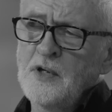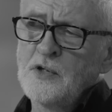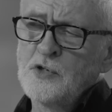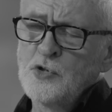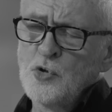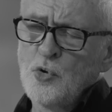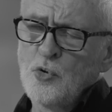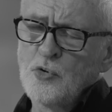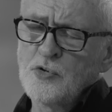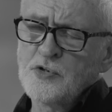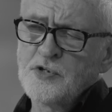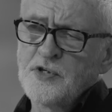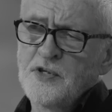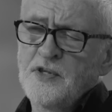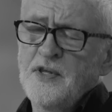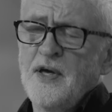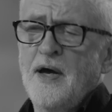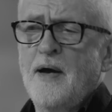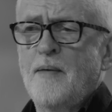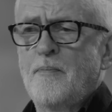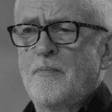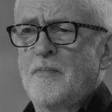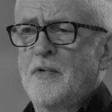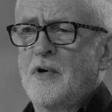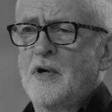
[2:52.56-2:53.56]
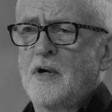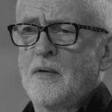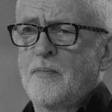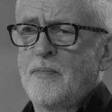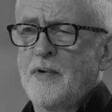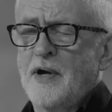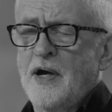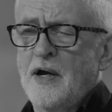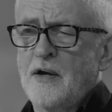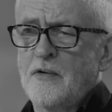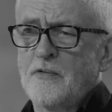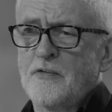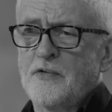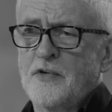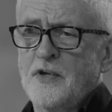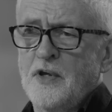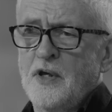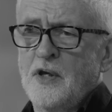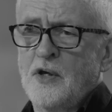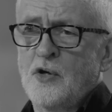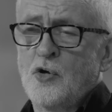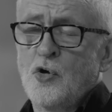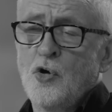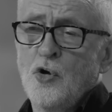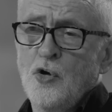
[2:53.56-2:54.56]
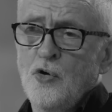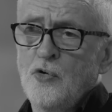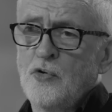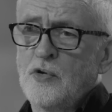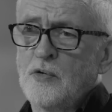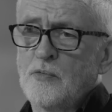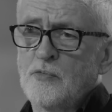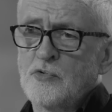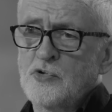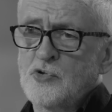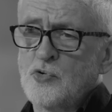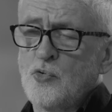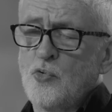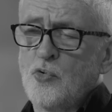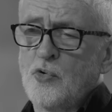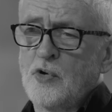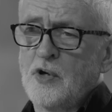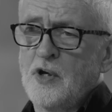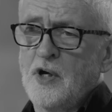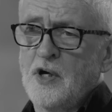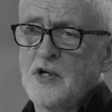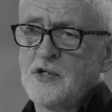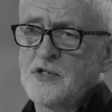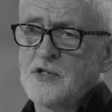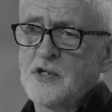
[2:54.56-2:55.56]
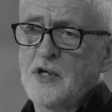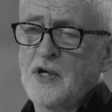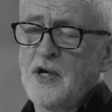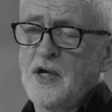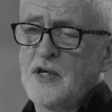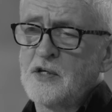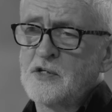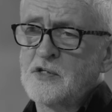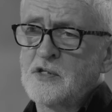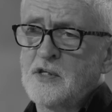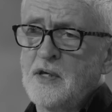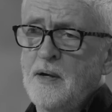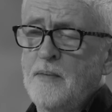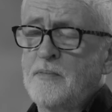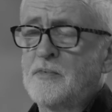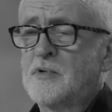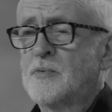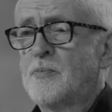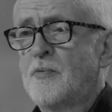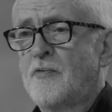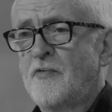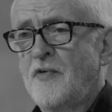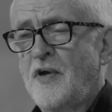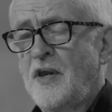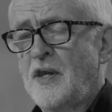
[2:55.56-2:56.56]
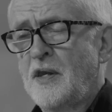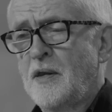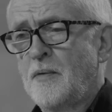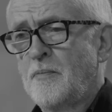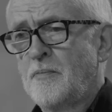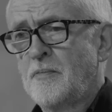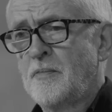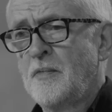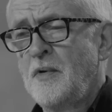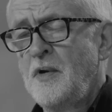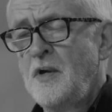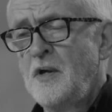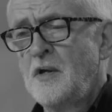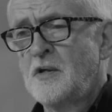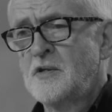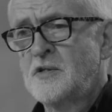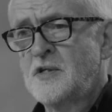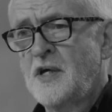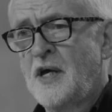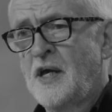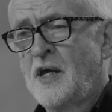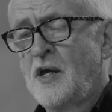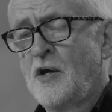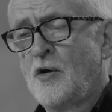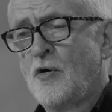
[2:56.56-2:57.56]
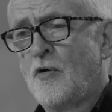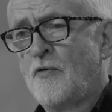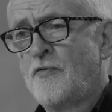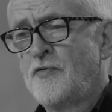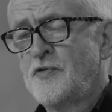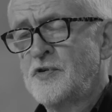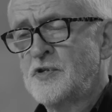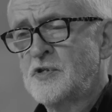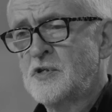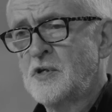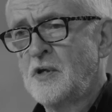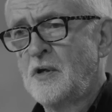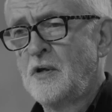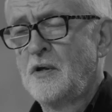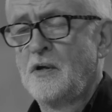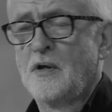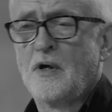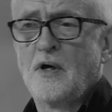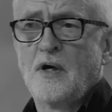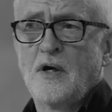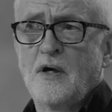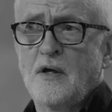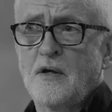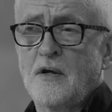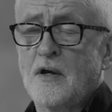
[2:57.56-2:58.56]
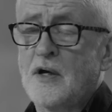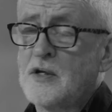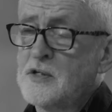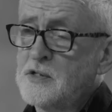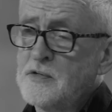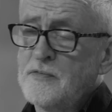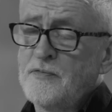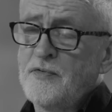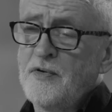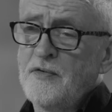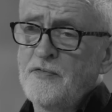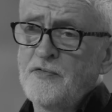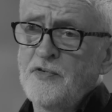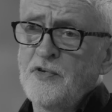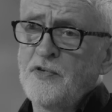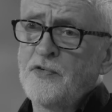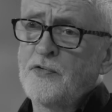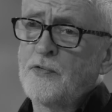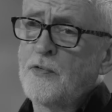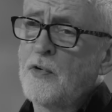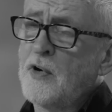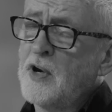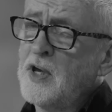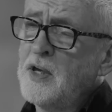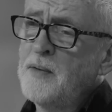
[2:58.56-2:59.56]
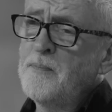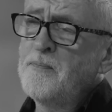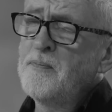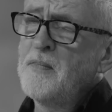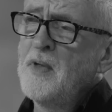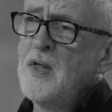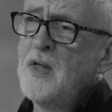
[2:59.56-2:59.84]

talk to them about the coup that was organized against them to prevent them taking office in 1953